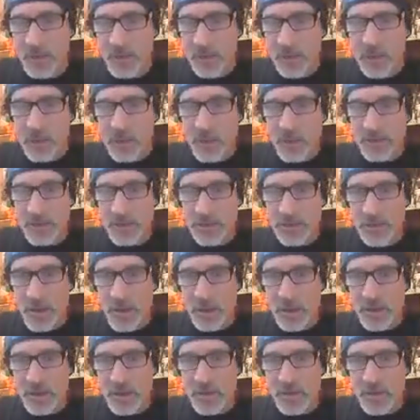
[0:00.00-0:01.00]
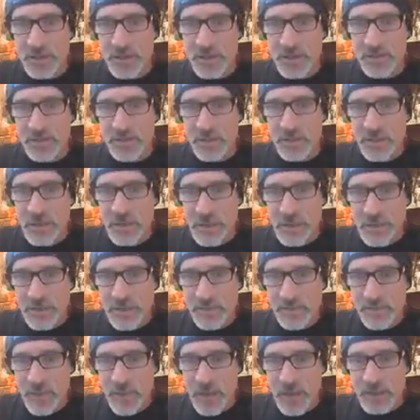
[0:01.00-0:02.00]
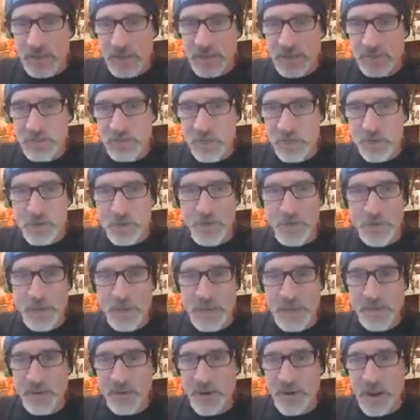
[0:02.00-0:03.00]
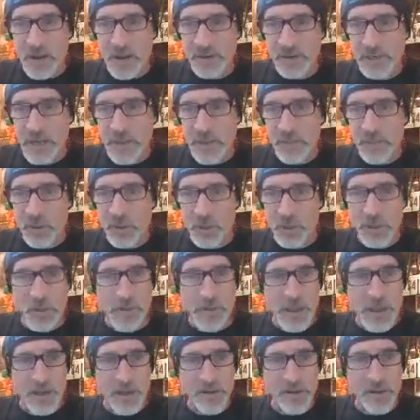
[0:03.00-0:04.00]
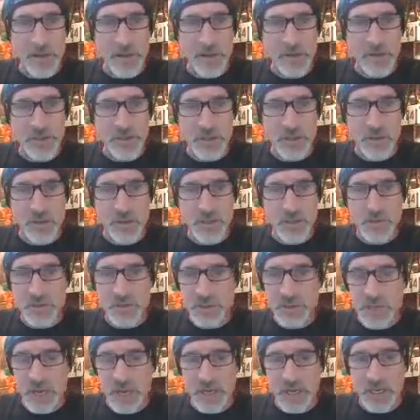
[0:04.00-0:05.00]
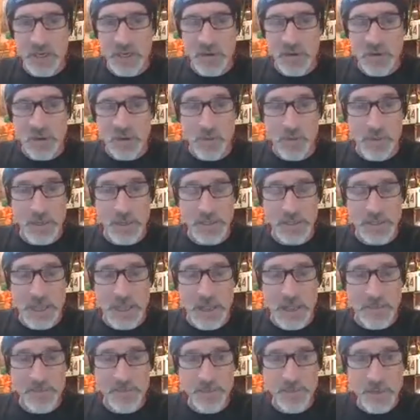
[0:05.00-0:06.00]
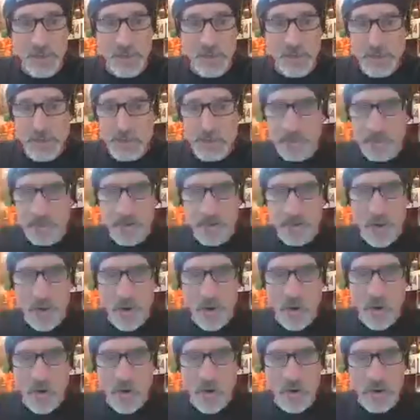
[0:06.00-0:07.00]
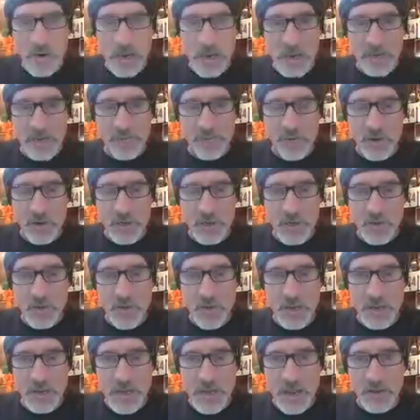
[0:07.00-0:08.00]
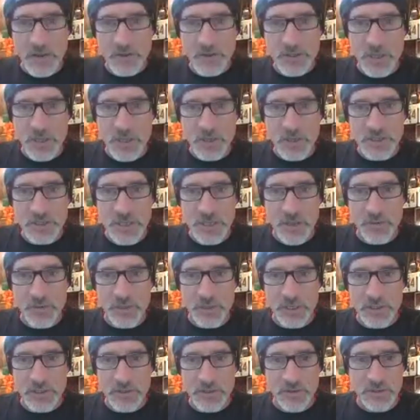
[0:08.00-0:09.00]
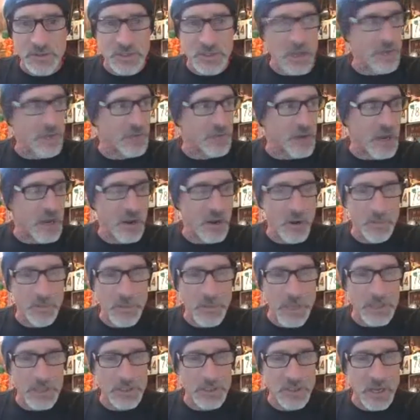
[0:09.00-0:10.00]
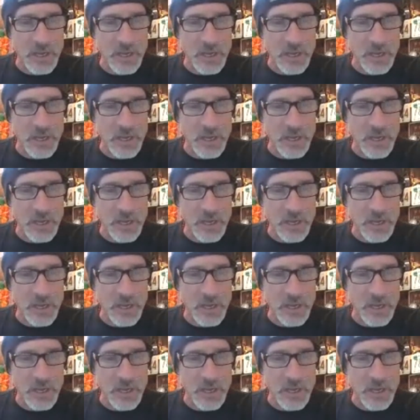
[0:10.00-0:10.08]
Australia was, I just turned the beam around and I pulled them out of there, so which was kind of cool. But no California right now. It's all southeastern stuff, and I hope that's not a